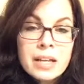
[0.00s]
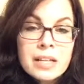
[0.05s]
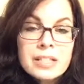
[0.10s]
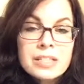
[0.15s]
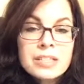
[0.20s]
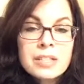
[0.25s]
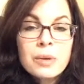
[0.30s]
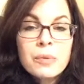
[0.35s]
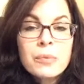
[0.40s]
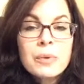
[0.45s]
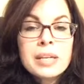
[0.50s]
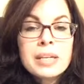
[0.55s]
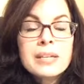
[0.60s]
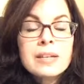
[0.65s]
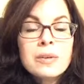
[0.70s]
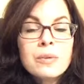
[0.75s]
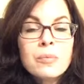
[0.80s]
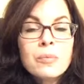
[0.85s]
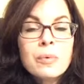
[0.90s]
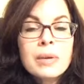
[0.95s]
So
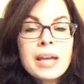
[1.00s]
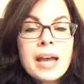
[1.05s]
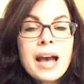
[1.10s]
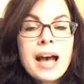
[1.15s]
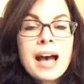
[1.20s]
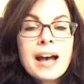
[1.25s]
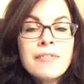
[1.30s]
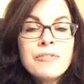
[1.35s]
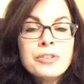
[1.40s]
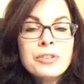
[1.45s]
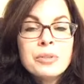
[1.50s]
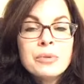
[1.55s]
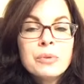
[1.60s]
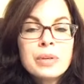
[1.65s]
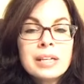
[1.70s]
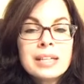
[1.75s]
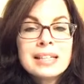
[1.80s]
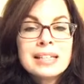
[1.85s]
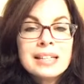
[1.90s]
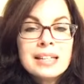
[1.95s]
we have to
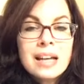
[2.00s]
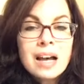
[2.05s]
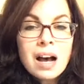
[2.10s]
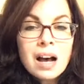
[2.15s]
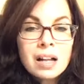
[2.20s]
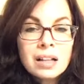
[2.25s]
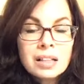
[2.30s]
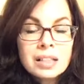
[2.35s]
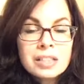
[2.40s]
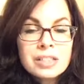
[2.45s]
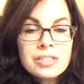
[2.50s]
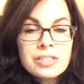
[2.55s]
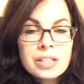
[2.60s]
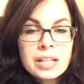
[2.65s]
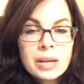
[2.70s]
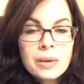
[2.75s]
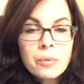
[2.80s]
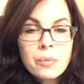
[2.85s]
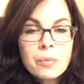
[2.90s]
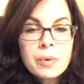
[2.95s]
acknowledge
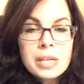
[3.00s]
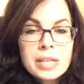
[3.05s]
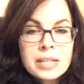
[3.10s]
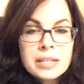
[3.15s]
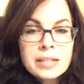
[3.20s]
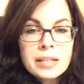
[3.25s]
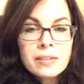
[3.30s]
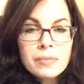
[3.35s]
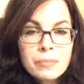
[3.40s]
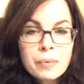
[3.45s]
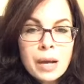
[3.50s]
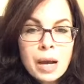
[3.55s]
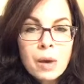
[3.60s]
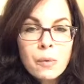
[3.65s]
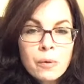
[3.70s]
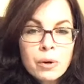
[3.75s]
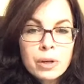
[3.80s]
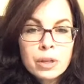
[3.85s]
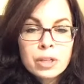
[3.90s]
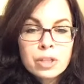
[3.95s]
that we give
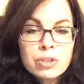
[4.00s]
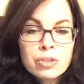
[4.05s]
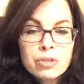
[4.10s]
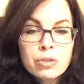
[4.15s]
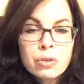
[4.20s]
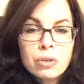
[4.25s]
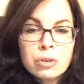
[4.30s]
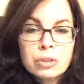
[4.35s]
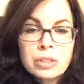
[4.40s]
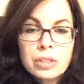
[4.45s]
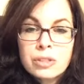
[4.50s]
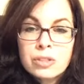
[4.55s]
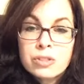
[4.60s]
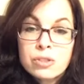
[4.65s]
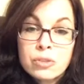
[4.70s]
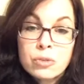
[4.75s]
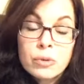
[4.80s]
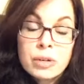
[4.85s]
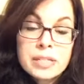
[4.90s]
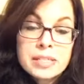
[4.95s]
power and control to the
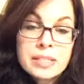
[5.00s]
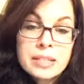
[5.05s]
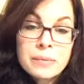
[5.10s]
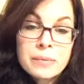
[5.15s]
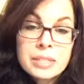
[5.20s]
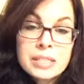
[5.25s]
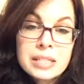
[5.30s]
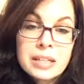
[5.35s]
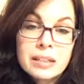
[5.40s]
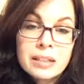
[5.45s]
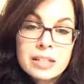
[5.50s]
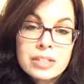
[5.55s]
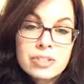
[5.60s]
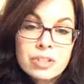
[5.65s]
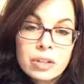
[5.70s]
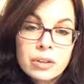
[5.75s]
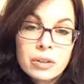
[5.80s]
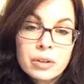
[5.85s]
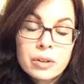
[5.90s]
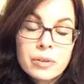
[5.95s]
stories that we tell
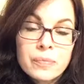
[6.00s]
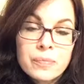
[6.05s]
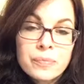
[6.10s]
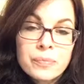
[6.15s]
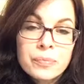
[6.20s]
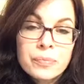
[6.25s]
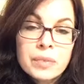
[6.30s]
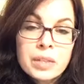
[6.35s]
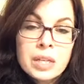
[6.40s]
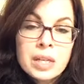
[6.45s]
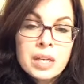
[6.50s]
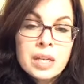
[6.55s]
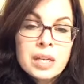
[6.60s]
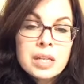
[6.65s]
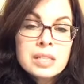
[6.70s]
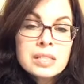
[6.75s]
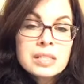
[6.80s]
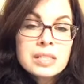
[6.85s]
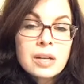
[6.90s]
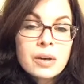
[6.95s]
each other.
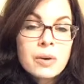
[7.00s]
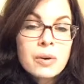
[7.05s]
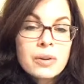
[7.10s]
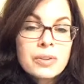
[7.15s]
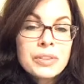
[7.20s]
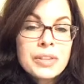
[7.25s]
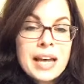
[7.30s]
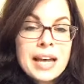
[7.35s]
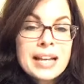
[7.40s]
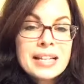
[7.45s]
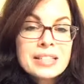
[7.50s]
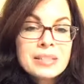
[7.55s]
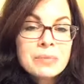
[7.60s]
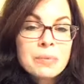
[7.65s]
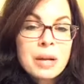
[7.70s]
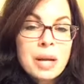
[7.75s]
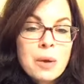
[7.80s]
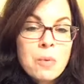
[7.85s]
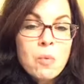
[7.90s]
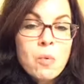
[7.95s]
So that's
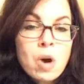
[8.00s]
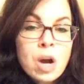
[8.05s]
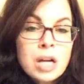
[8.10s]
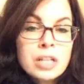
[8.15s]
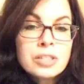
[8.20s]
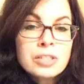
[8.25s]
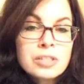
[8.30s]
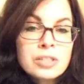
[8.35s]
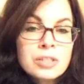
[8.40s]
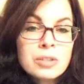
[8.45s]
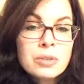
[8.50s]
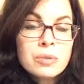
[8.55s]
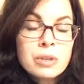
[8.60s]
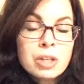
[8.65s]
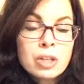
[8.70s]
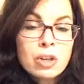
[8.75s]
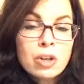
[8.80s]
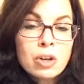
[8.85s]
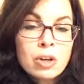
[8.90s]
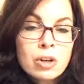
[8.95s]
what I want to
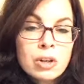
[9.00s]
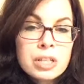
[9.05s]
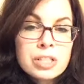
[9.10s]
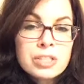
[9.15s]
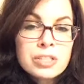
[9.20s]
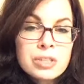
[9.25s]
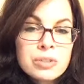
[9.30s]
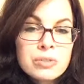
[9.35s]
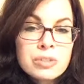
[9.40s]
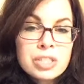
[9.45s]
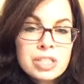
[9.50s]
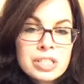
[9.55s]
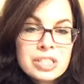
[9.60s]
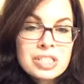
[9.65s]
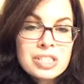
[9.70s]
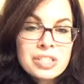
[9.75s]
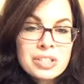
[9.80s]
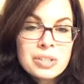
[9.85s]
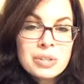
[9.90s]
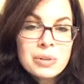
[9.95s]
encourage you to
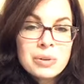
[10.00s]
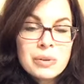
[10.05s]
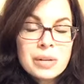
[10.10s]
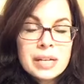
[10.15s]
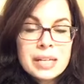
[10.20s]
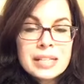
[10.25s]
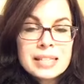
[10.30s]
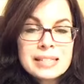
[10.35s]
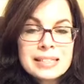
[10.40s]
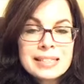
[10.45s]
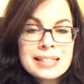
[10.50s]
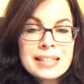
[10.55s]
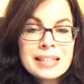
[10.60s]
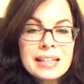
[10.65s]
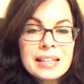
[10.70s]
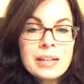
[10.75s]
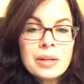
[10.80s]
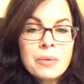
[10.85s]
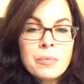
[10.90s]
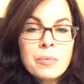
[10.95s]
do, is
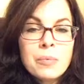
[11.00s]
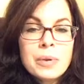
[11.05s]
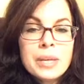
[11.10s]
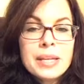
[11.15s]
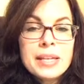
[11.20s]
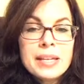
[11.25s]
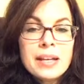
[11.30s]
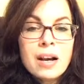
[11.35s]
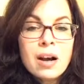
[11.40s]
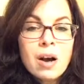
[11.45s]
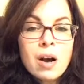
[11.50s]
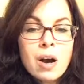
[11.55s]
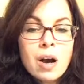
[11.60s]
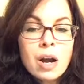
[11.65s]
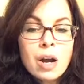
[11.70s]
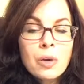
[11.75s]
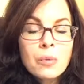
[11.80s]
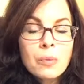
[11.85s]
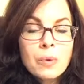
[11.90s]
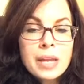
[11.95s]
we
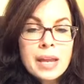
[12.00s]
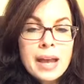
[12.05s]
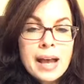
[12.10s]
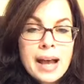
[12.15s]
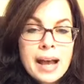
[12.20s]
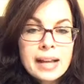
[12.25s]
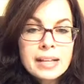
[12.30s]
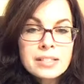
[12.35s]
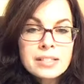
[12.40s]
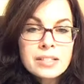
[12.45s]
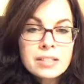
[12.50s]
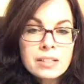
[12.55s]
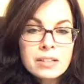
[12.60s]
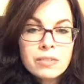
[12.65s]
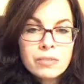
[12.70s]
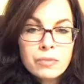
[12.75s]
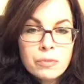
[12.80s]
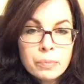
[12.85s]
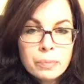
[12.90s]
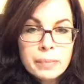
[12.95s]
are
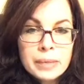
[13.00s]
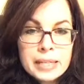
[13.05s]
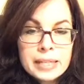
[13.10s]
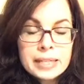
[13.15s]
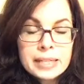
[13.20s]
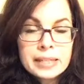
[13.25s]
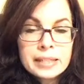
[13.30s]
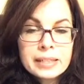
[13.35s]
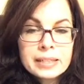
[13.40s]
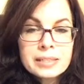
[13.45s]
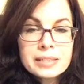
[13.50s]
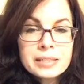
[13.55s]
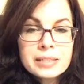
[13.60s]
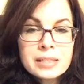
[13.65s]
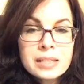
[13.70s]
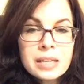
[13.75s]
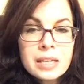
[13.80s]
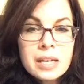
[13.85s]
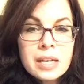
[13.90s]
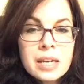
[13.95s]
reactive
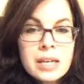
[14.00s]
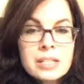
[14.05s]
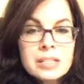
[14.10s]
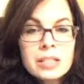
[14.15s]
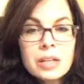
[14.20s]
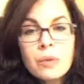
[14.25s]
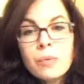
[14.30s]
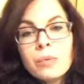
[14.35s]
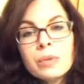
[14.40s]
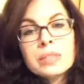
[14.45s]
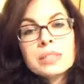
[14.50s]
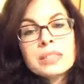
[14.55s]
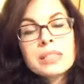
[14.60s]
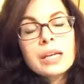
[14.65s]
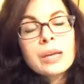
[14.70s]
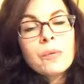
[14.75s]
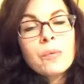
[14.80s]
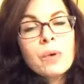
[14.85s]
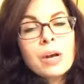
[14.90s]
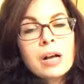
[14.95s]
beings. So we'll
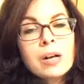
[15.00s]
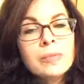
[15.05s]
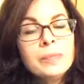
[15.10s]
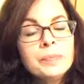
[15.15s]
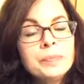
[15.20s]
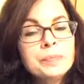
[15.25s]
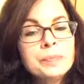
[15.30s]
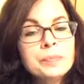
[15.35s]
say, well,